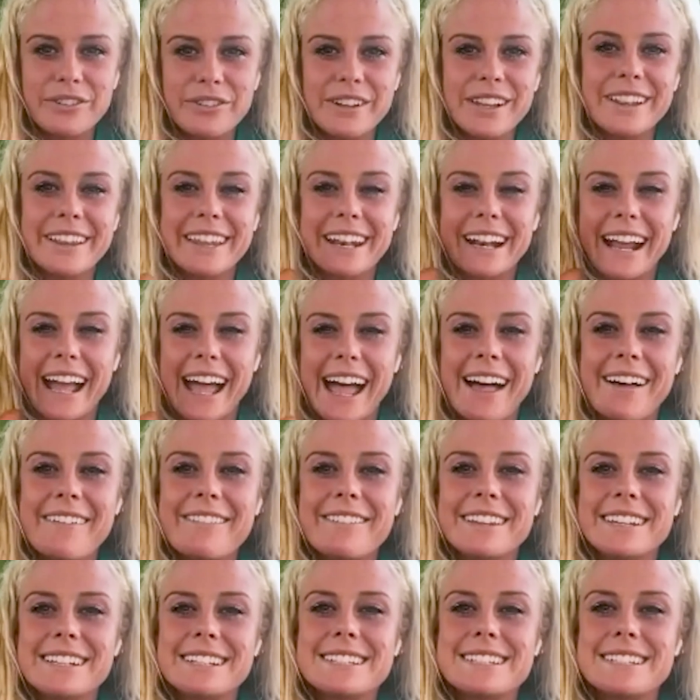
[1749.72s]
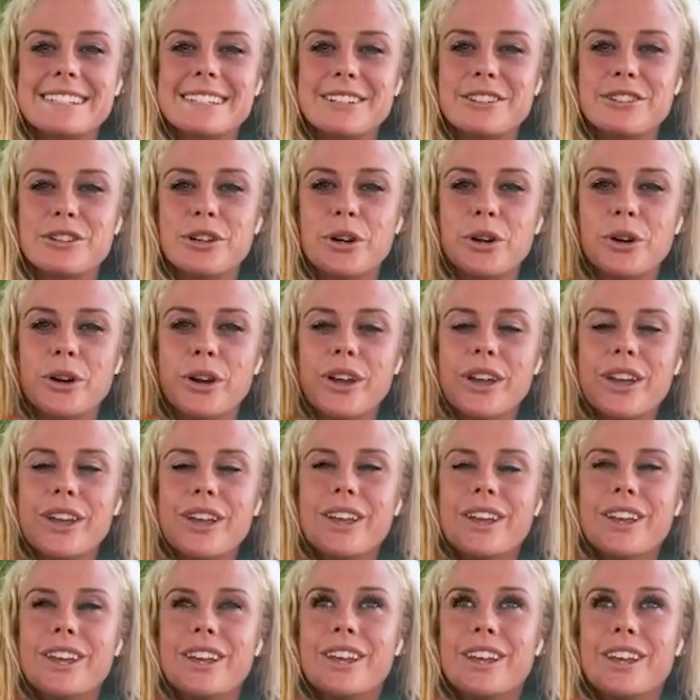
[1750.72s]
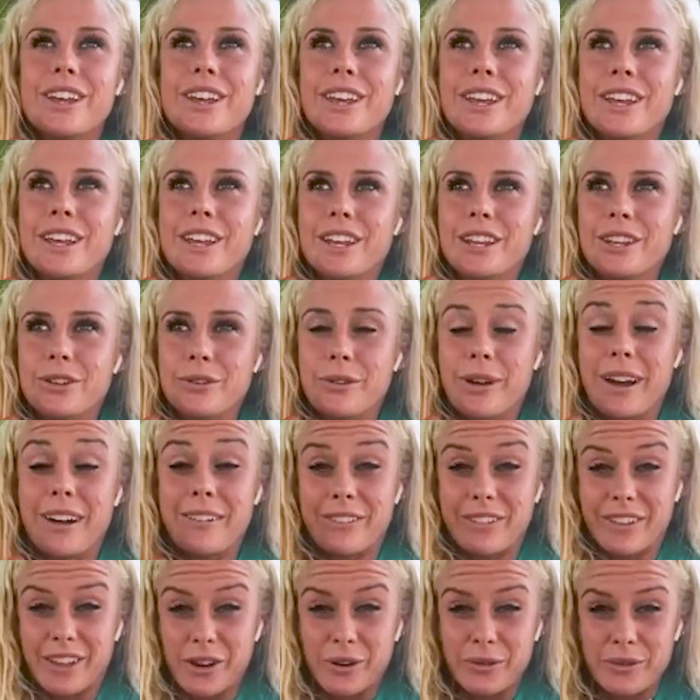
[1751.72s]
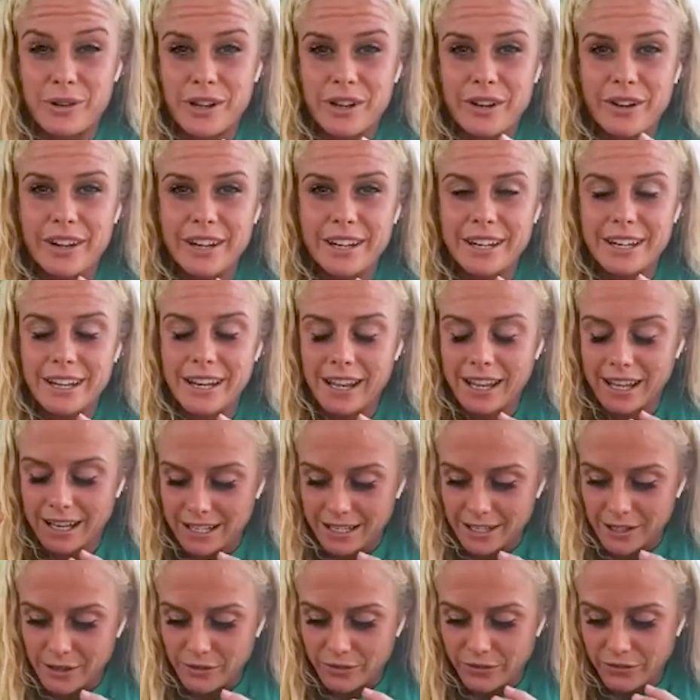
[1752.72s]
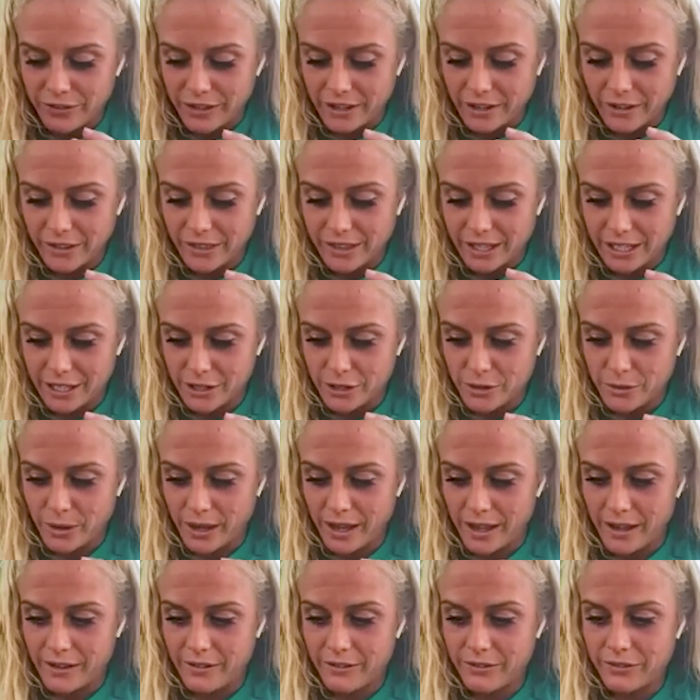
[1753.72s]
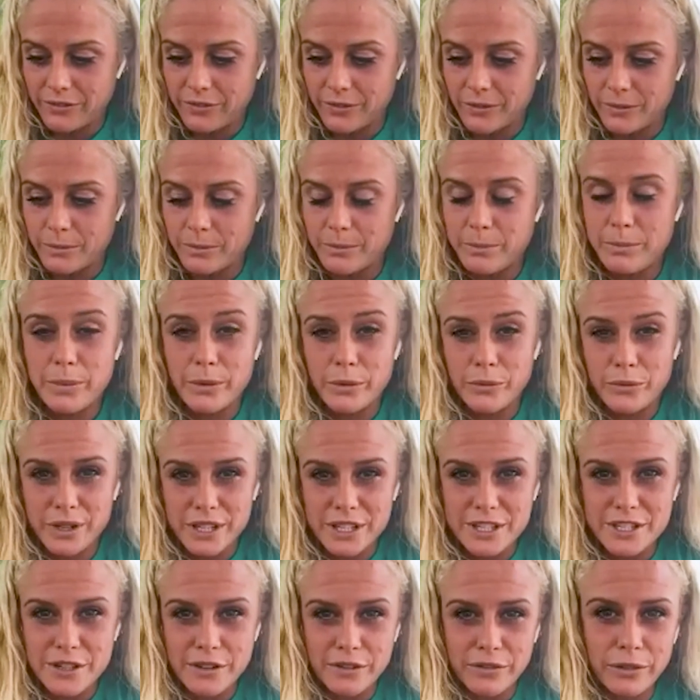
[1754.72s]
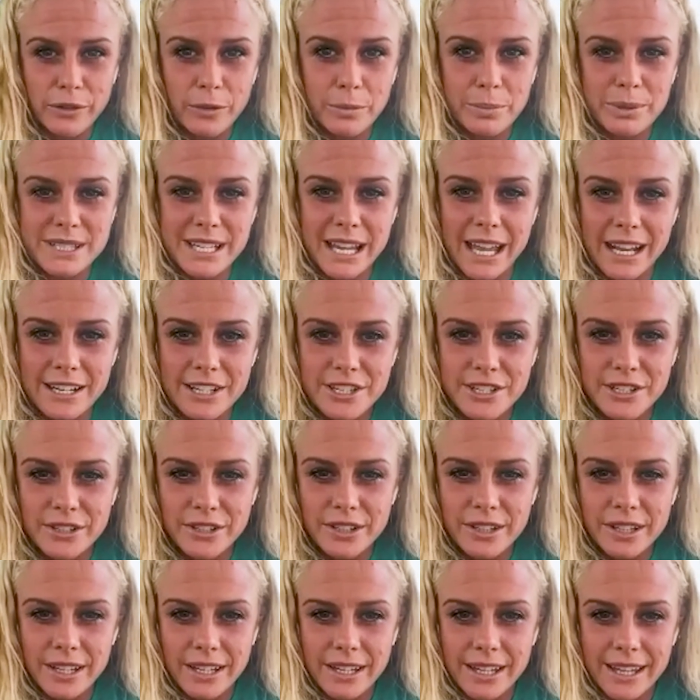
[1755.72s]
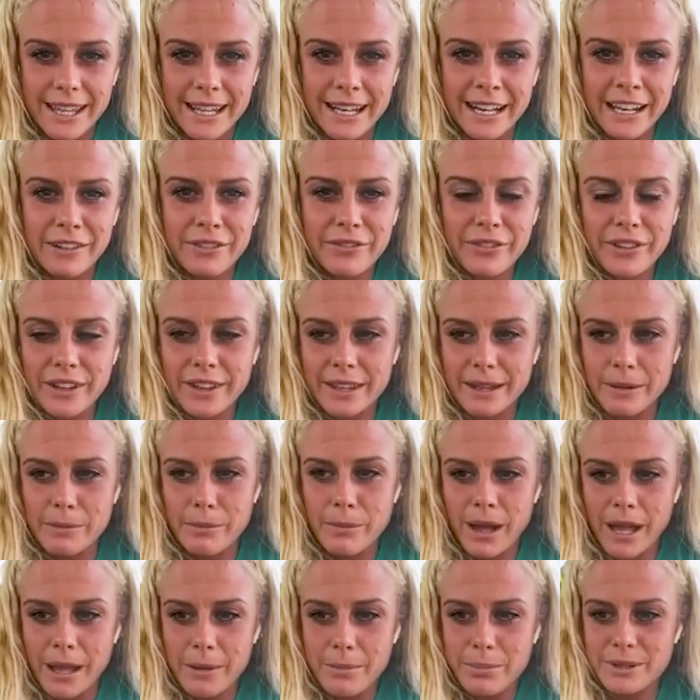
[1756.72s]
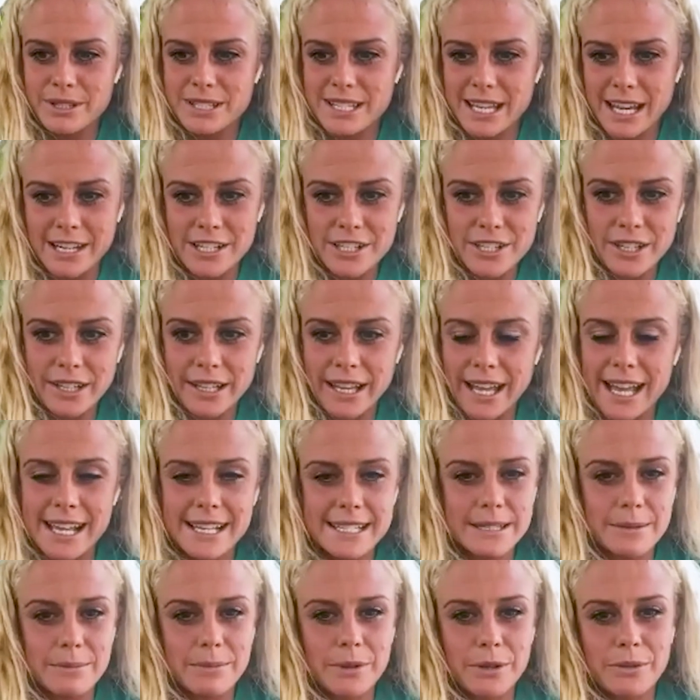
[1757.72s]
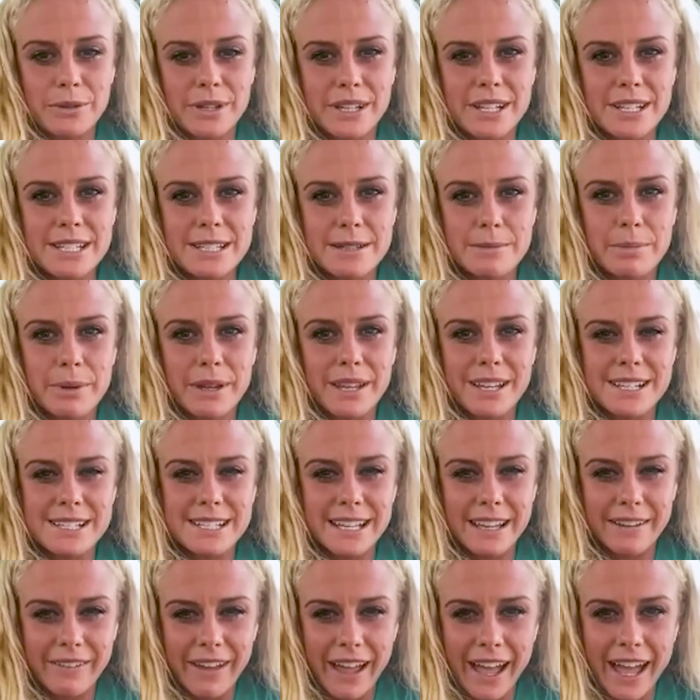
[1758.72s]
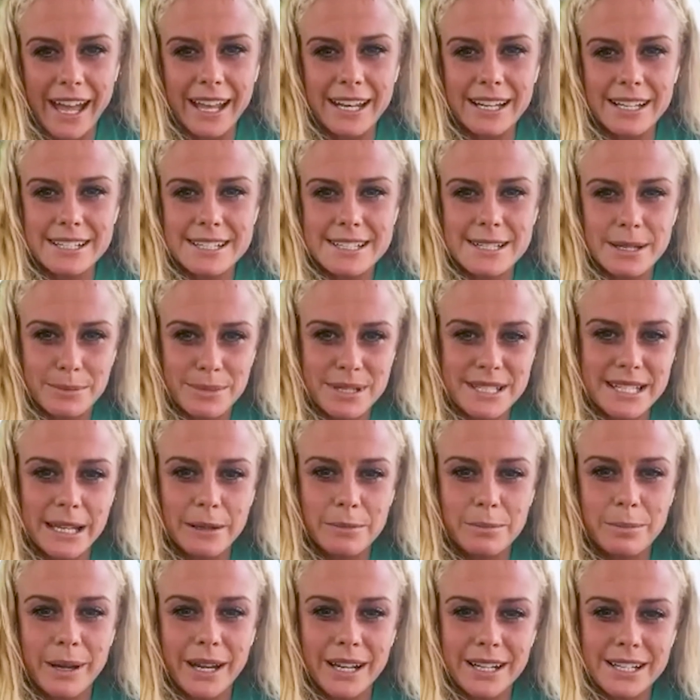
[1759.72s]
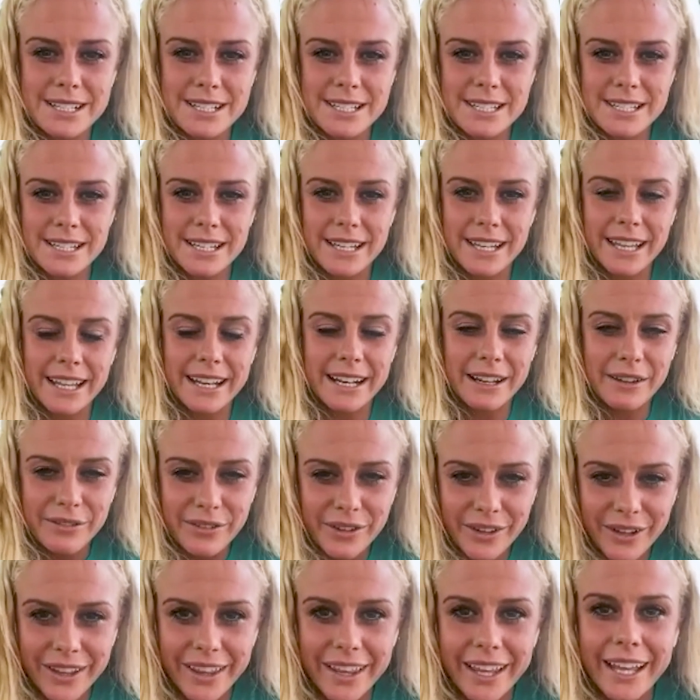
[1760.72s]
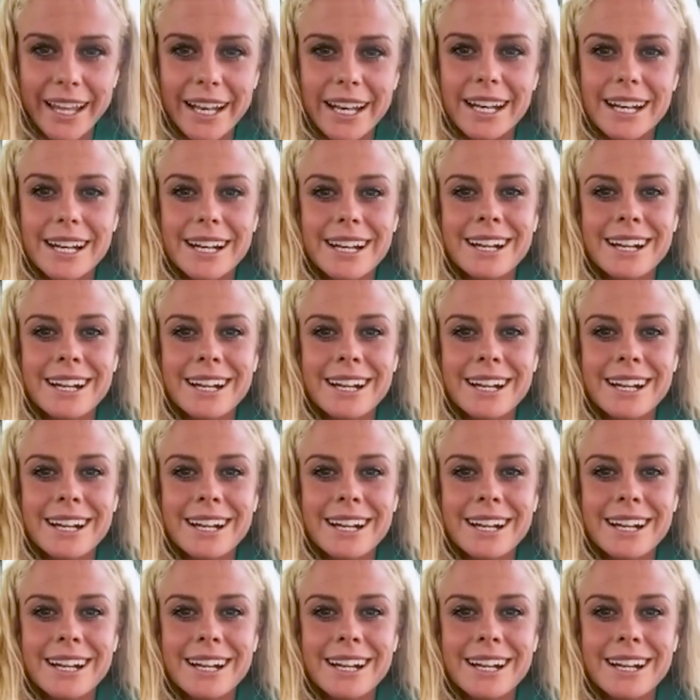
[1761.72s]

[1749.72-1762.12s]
feel that I haven't, you know, you have a career and you feel that you have reached your full potential. And I feel that my potential hasn't been reached because I've had some setbacks, and I feel that